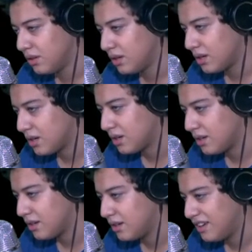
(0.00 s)
Ugh.
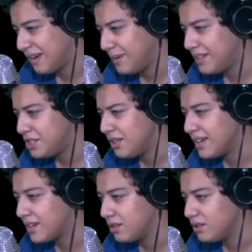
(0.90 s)
I mean, did you
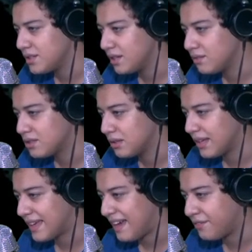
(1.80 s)
like kill yourselves to
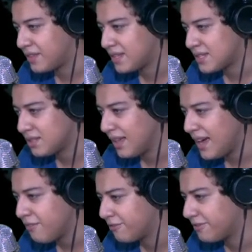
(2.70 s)
like have this
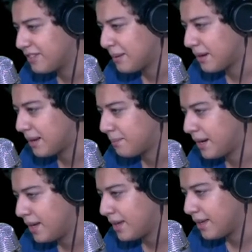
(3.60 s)
life? Come on,
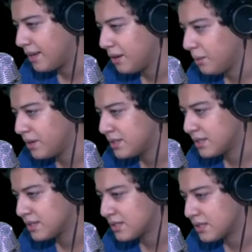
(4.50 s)
bruh. What is
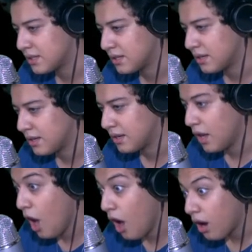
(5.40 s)
this?
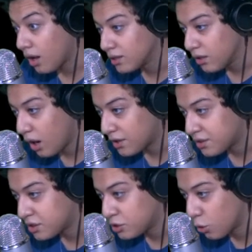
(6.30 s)

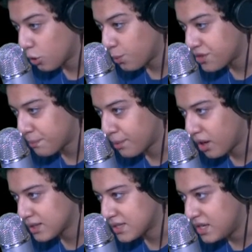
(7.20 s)
Unlocked the door with the
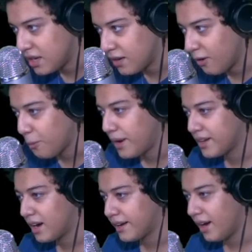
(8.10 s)
bronze key. Oh
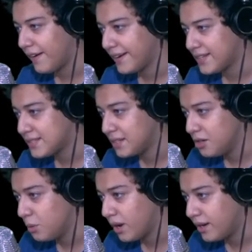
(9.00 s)
my god. Alright, this is the
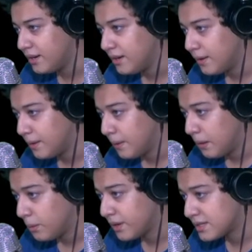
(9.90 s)
new one.
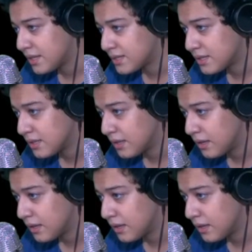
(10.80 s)
What is this?